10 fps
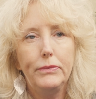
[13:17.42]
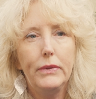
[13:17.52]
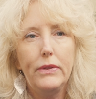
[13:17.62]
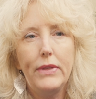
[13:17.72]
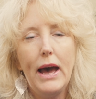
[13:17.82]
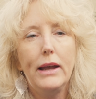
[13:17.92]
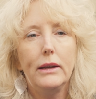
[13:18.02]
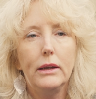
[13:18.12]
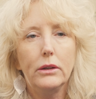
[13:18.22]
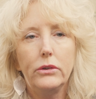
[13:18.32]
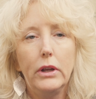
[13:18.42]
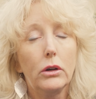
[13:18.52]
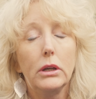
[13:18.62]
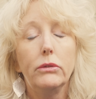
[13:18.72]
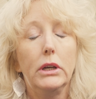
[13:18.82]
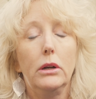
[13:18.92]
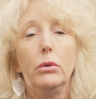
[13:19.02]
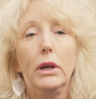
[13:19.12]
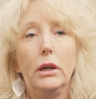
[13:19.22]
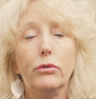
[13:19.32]
they're giving it
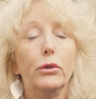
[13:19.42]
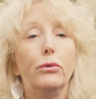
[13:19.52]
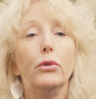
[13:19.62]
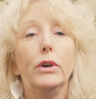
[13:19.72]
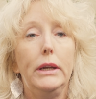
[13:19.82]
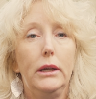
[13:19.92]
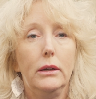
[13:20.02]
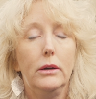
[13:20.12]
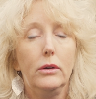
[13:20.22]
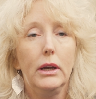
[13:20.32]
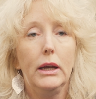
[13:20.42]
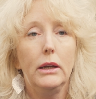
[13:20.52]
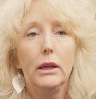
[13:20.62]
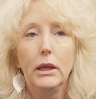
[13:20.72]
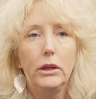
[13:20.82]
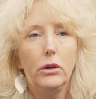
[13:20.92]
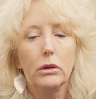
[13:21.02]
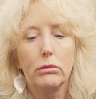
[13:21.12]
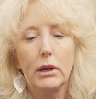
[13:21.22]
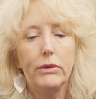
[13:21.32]
away for free, okay? You
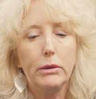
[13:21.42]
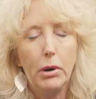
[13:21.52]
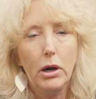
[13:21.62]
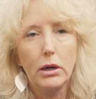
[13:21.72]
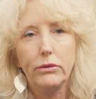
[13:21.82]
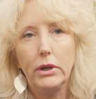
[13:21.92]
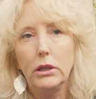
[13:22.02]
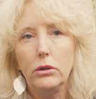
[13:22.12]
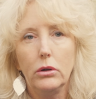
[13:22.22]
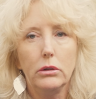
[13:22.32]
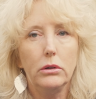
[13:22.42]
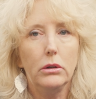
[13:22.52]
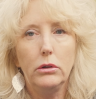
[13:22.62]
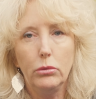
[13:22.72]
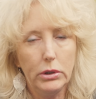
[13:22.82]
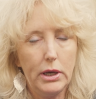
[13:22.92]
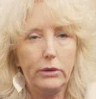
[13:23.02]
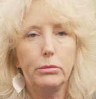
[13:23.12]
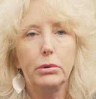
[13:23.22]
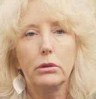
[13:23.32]
could renovate part of it, you would have
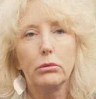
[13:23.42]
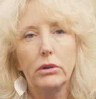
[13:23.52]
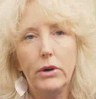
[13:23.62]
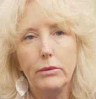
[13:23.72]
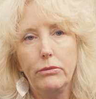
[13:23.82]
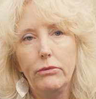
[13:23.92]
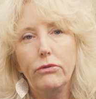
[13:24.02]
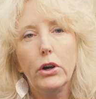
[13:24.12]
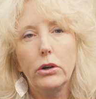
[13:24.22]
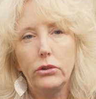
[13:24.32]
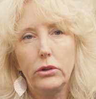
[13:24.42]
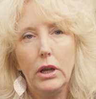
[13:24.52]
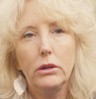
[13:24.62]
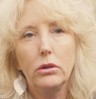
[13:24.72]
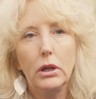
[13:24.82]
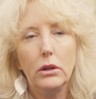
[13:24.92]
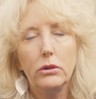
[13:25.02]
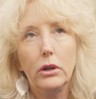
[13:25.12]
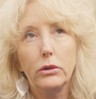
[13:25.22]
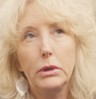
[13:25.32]
to put the roof up first. Antonello
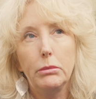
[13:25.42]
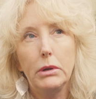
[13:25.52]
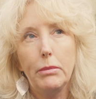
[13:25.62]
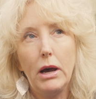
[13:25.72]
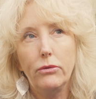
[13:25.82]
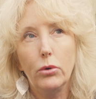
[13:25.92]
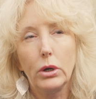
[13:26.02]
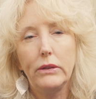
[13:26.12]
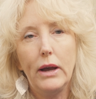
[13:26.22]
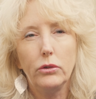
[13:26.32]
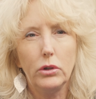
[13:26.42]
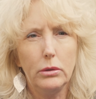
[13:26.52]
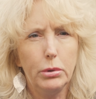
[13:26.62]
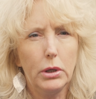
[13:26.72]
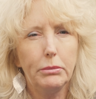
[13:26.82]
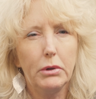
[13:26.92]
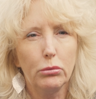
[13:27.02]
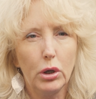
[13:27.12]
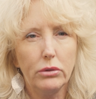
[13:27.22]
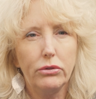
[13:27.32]
tells me it'd be about $40,000 to put up the
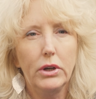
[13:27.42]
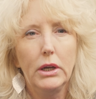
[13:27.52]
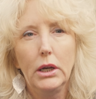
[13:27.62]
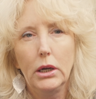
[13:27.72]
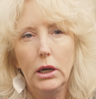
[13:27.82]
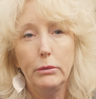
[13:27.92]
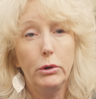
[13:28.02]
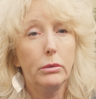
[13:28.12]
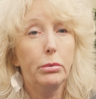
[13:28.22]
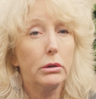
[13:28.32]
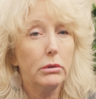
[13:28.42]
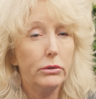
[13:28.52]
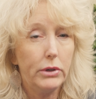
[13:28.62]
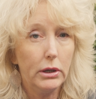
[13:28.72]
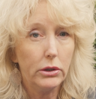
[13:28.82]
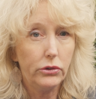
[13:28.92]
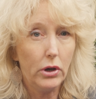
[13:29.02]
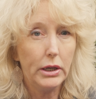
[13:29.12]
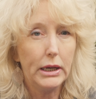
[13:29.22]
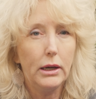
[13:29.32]
roof. You could put a roof terrace
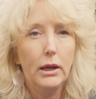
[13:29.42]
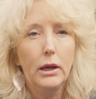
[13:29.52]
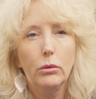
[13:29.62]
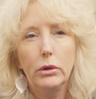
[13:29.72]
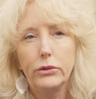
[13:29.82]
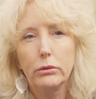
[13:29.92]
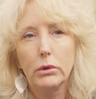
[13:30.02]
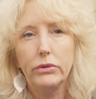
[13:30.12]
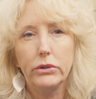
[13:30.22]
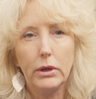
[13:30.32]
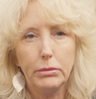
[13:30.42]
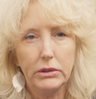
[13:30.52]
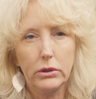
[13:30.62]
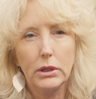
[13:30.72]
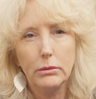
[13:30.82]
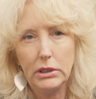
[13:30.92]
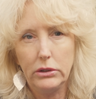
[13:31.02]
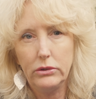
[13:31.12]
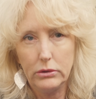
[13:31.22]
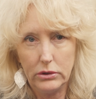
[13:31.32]
on it. Once the roof is up, it's going to be
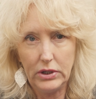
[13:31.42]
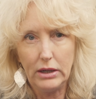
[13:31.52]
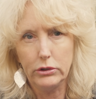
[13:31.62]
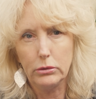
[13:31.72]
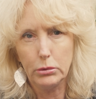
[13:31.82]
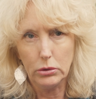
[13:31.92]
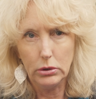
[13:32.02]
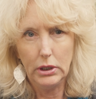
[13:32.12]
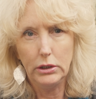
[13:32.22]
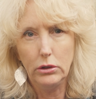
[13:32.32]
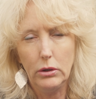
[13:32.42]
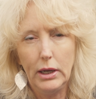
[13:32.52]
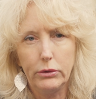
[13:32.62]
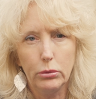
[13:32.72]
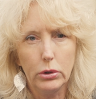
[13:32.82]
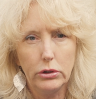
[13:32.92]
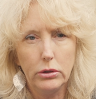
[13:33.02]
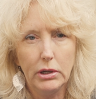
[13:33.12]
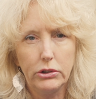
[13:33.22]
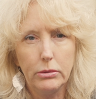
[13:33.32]
salvageable and you don't have to worry
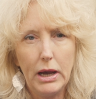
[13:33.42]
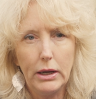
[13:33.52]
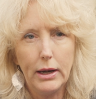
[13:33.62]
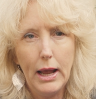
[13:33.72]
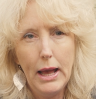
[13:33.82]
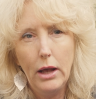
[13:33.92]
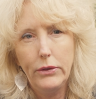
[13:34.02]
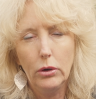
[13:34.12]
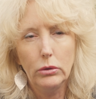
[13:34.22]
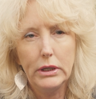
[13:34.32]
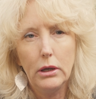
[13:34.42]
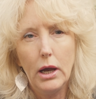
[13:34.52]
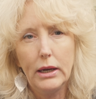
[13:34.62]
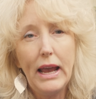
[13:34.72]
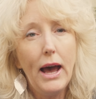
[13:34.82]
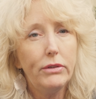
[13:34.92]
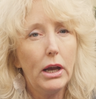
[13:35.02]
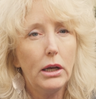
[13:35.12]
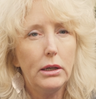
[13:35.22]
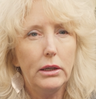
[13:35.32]
too much about it. The only
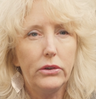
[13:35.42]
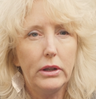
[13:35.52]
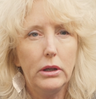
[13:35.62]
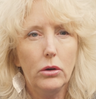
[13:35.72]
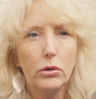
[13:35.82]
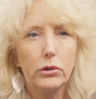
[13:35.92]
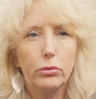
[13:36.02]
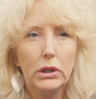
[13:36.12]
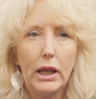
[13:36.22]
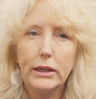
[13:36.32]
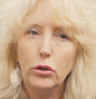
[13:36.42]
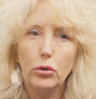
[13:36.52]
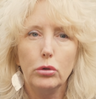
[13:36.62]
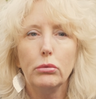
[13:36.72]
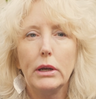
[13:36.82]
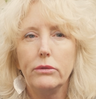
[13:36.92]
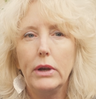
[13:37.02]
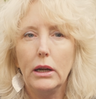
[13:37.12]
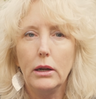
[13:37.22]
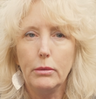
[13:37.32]
caveat is that the owners would like you to
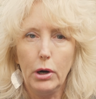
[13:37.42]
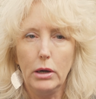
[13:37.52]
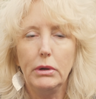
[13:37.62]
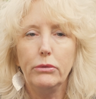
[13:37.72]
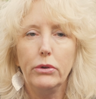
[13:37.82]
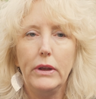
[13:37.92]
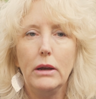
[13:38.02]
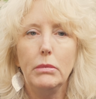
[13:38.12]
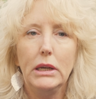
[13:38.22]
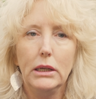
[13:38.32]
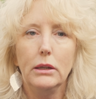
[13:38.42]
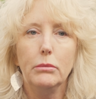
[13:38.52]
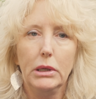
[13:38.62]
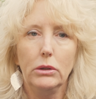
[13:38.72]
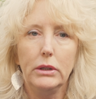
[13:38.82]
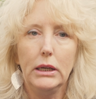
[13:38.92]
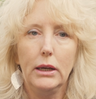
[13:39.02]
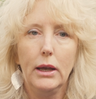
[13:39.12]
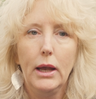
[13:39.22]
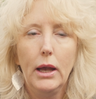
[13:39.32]
renovate an apartment for them in the building.
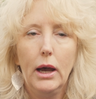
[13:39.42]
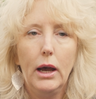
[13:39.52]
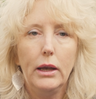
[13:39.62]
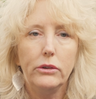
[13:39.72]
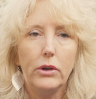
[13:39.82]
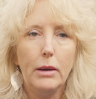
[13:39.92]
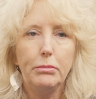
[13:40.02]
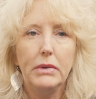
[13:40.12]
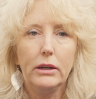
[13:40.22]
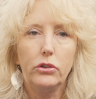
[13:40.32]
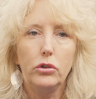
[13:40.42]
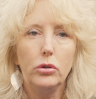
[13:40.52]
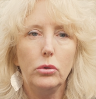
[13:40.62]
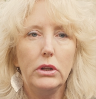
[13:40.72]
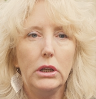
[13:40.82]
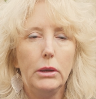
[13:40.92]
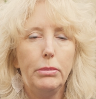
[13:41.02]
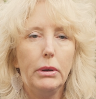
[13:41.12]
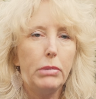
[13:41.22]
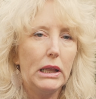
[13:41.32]
It's up next to the
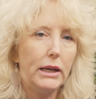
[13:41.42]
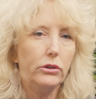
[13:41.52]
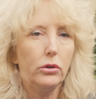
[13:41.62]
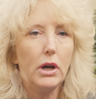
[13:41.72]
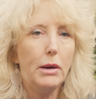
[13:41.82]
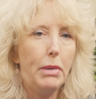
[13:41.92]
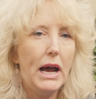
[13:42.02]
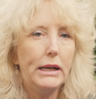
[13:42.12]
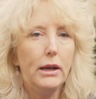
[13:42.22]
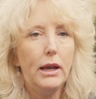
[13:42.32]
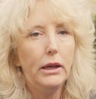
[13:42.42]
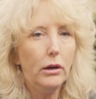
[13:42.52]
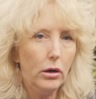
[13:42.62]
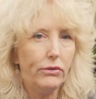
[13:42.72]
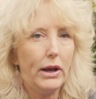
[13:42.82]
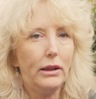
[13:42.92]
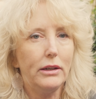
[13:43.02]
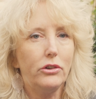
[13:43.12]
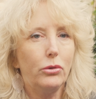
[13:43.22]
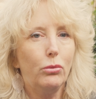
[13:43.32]
Palazzo Campagna in our
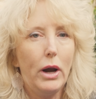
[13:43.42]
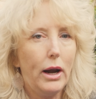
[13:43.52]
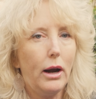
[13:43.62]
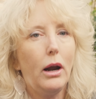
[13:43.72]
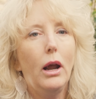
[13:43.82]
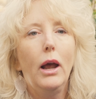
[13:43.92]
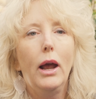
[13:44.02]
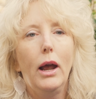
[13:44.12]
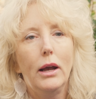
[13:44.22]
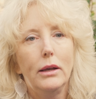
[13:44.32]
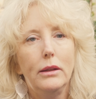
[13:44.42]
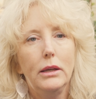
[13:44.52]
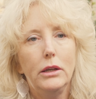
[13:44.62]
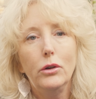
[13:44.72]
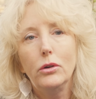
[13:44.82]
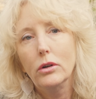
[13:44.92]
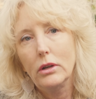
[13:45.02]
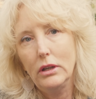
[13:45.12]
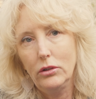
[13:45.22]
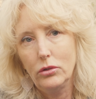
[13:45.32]
village where the new
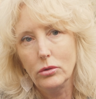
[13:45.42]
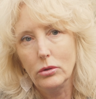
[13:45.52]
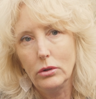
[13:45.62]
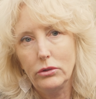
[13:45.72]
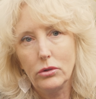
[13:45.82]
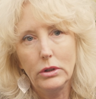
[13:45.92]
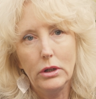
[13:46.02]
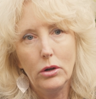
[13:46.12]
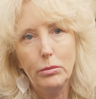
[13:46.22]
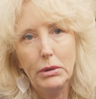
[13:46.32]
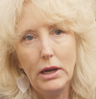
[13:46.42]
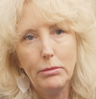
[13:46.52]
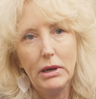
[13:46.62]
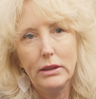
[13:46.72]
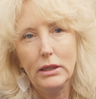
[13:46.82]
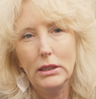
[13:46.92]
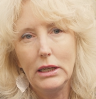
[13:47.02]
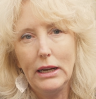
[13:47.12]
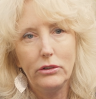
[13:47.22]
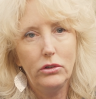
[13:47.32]
cooking school is going to open up, I think, in the
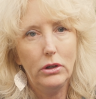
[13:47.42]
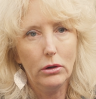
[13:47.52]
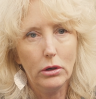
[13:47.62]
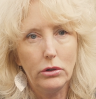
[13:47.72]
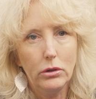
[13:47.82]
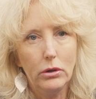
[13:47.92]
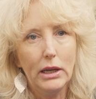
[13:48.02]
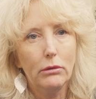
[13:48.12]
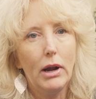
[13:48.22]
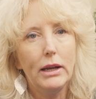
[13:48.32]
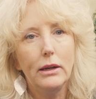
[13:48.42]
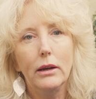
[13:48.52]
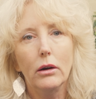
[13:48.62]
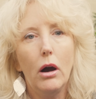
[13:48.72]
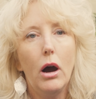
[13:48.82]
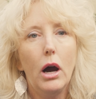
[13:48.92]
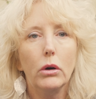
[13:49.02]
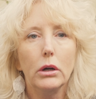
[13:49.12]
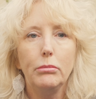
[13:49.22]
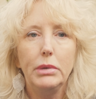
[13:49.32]
next year or two, and right near
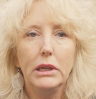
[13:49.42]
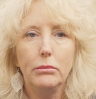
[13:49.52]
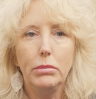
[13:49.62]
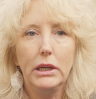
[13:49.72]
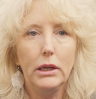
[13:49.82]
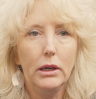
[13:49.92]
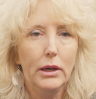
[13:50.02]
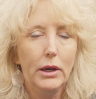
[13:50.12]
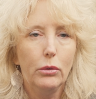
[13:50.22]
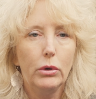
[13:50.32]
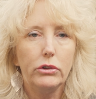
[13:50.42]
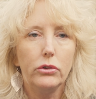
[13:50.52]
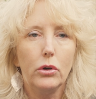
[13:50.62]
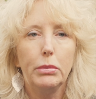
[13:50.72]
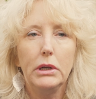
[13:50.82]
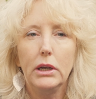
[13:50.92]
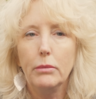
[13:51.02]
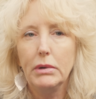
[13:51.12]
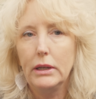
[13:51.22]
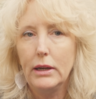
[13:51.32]
our B&B, which is opening
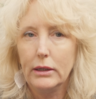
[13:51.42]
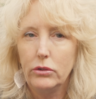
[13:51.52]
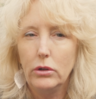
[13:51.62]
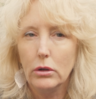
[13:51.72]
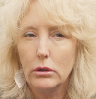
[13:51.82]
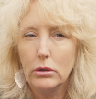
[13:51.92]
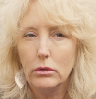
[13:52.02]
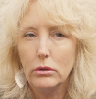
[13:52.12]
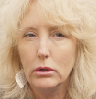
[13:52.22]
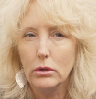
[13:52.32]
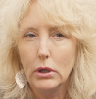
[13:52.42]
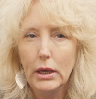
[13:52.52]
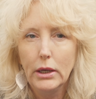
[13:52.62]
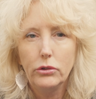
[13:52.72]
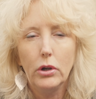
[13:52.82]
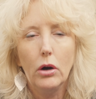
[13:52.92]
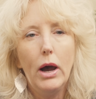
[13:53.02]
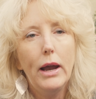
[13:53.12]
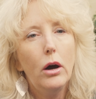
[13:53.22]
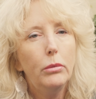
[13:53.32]
up in the next year or two, too. So
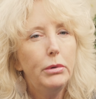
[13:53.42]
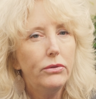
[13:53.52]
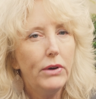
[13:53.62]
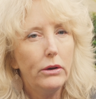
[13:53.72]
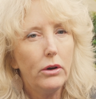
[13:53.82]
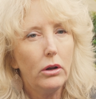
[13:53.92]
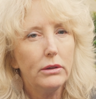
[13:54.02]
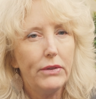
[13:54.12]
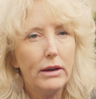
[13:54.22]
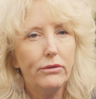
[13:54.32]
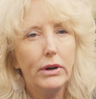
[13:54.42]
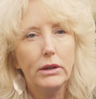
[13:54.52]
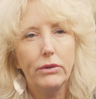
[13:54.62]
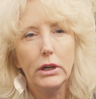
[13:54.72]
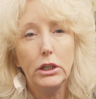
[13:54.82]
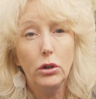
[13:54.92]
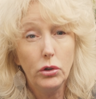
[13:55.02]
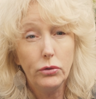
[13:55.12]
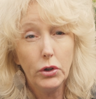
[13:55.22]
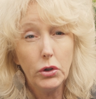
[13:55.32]
I hope you found all of that very, very
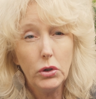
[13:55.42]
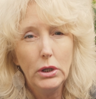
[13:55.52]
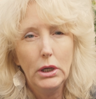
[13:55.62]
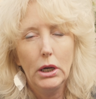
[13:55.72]
useful.